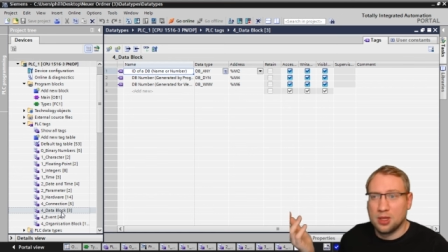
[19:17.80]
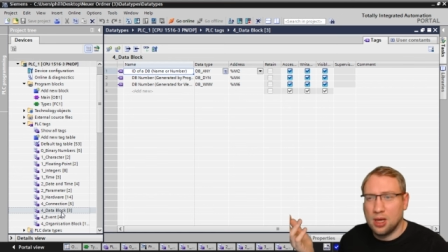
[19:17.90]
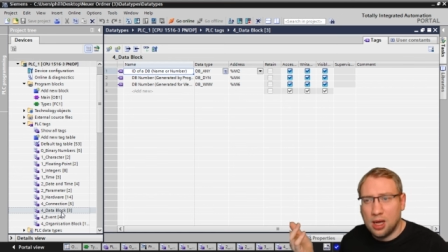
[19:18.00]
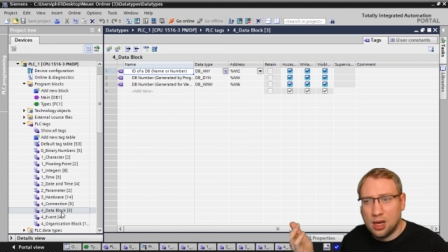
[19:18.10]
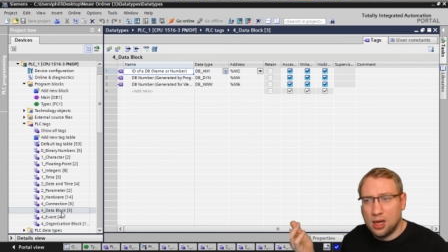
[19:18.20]

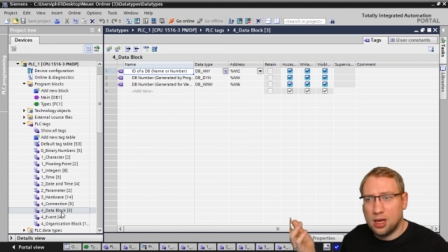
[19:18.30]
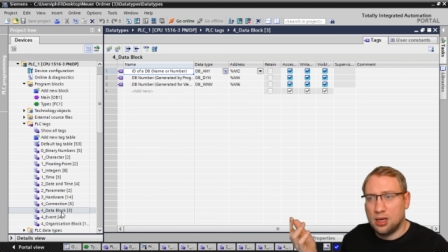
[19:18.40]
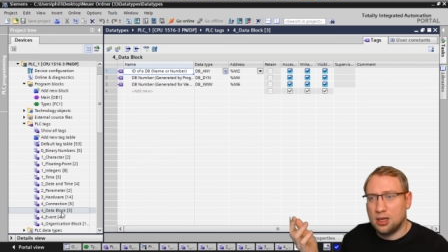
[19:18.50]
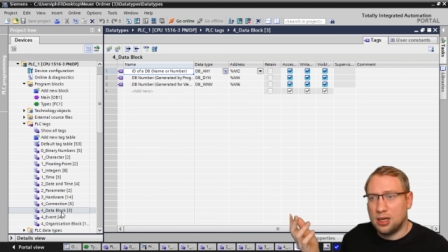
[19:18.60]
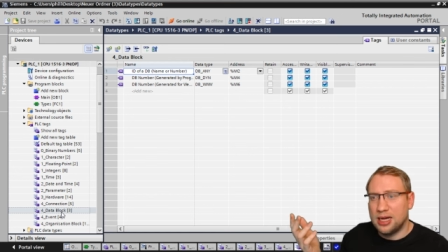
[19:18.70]

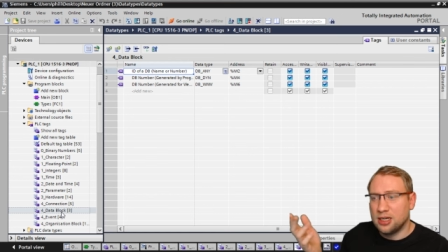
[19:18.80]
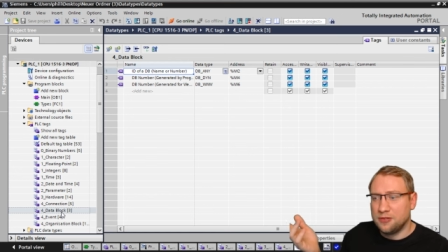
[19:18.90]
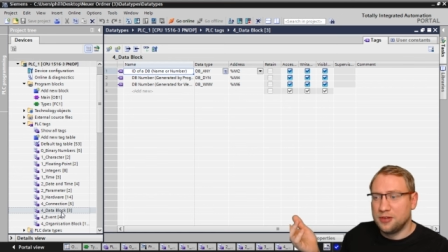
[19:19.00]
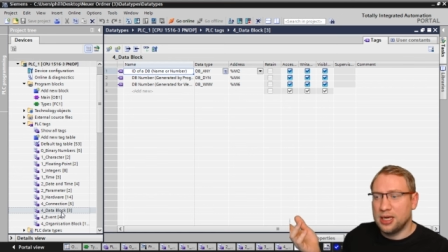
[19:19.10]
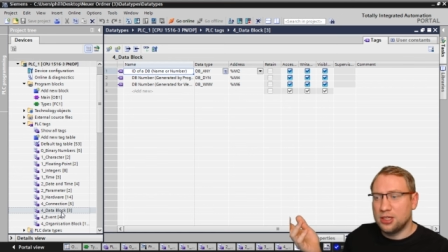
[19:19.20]
uh,
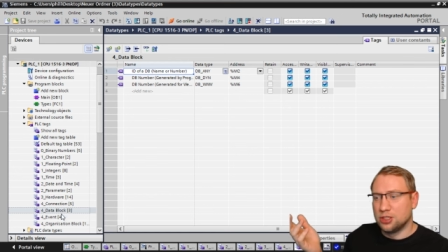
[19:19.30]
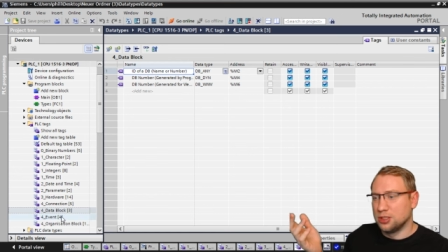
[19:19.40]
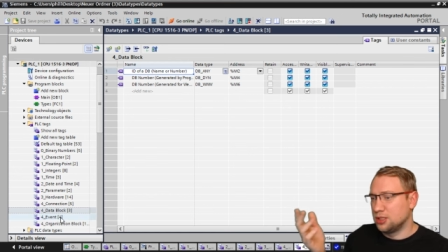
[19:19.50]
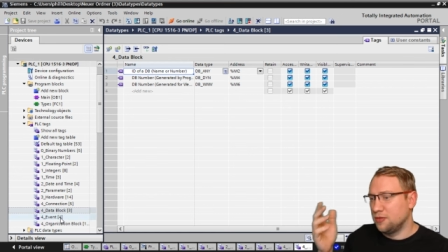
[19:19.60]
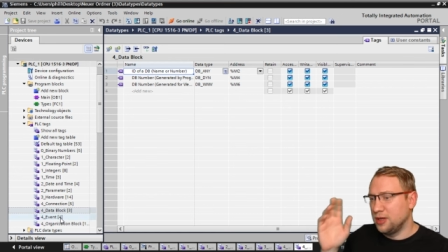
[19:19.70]
identification,
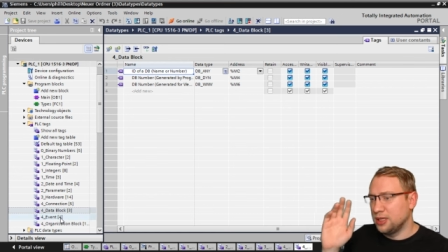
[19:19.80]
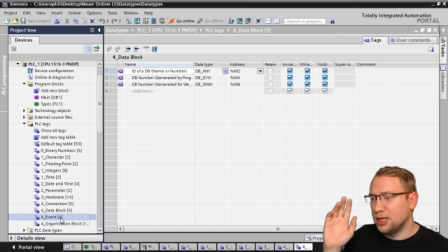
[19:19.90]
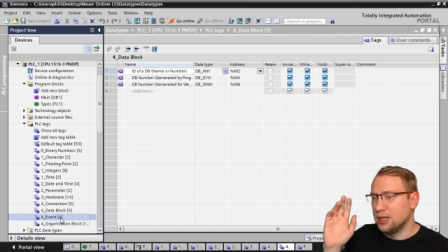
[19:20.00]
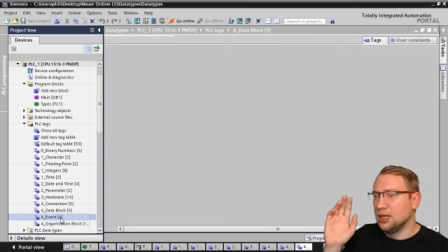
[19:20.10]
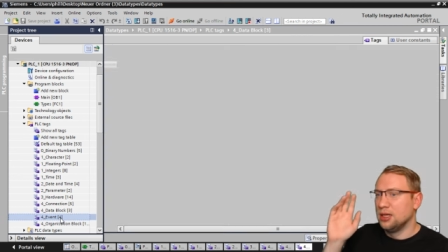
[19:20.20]
stuff like
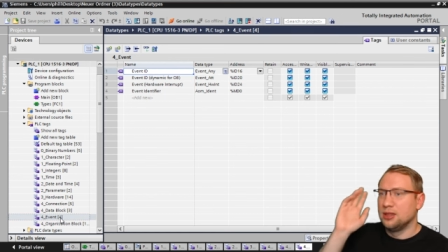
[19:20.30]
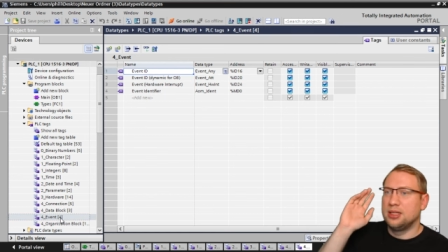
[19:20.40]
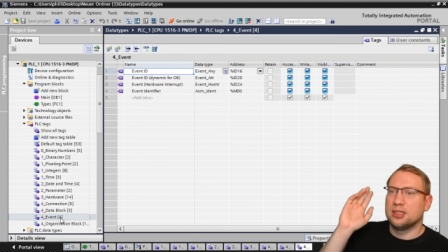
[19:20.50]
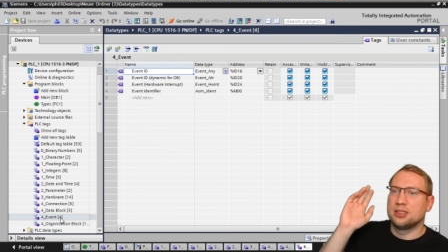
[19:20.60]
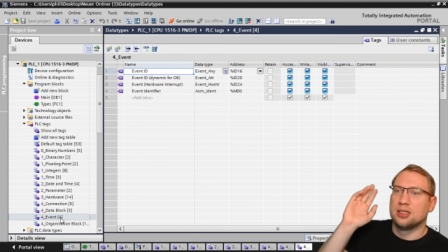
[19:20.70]
that.
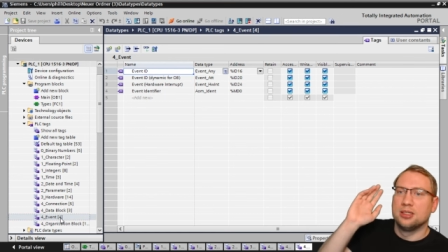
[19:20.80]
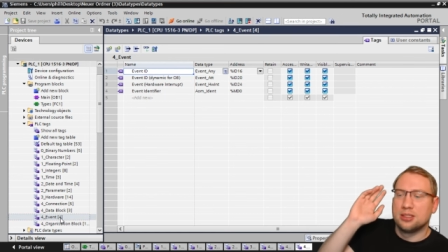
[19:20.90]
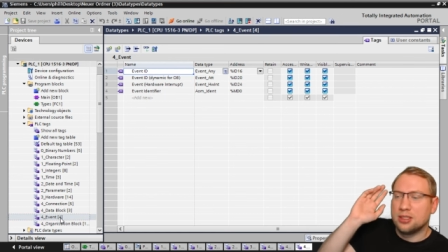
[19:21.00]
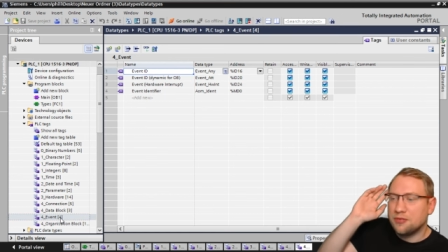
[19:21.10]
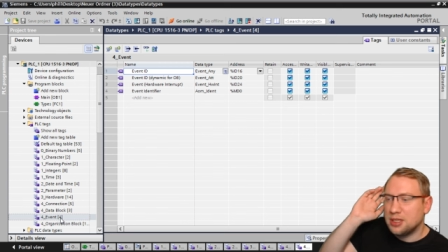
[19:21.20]
There's
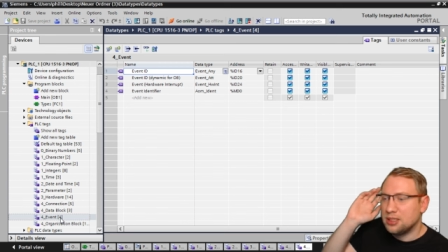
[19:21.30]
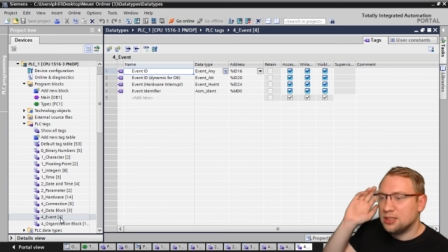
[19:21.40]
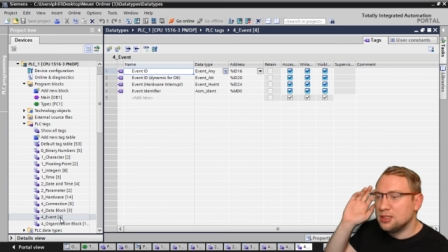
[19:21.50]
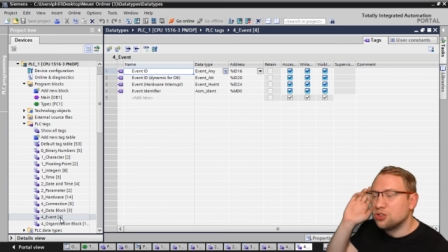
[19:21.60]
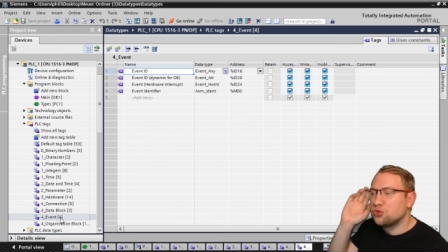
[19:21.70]
stuff that
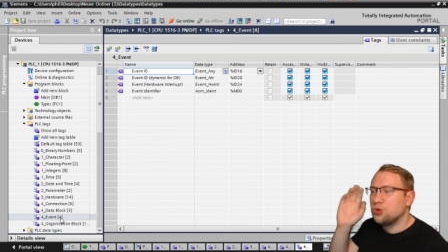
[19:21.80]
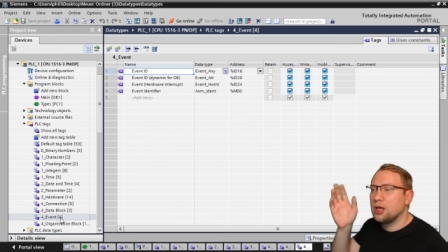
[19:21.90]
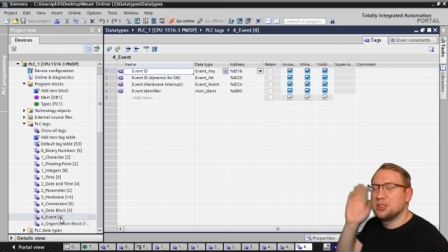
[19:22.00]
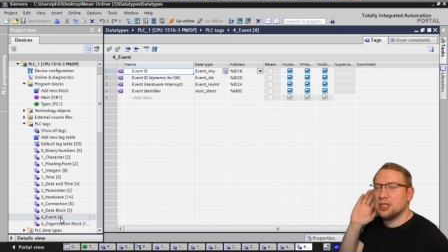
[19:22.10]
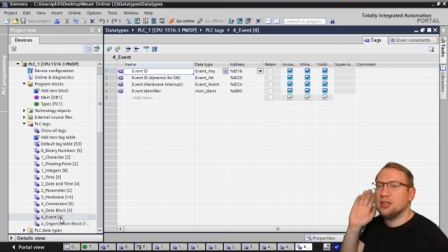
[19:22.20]

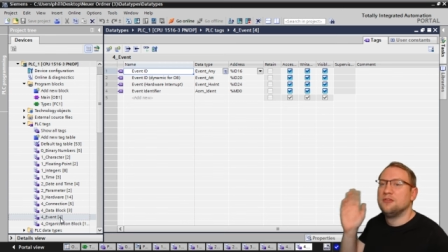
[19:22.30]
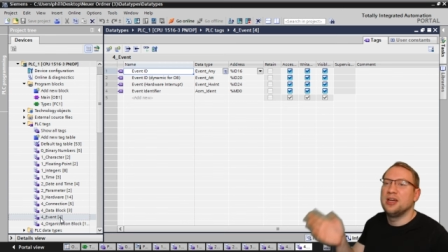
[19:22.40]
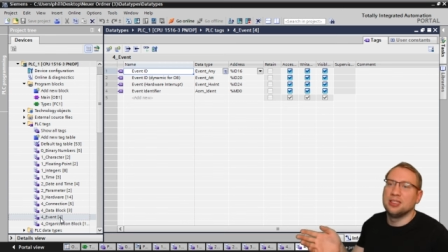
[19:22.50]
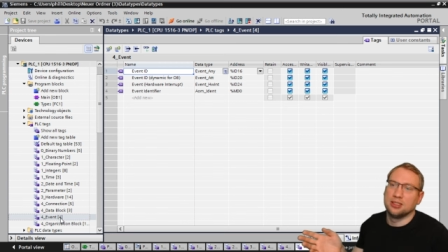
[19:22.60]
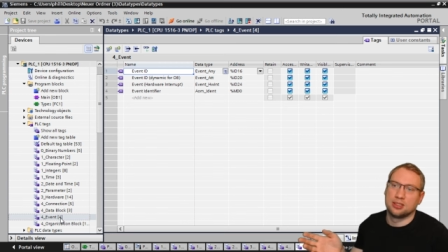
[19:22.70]
describes
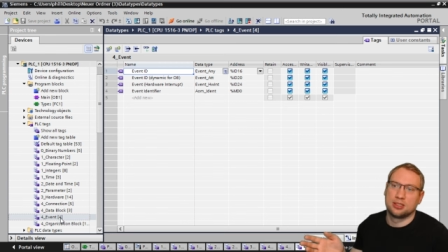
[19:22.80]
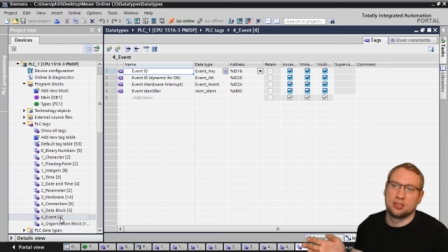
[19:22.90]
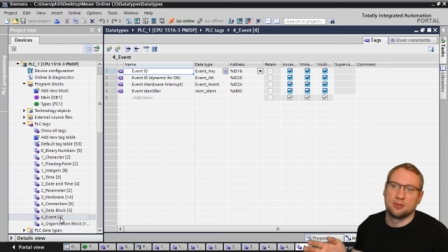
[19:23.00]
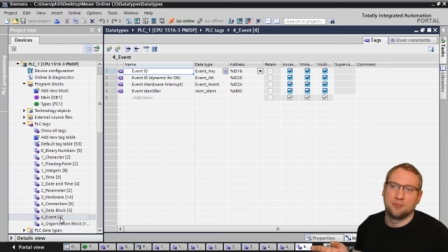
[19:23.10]
events.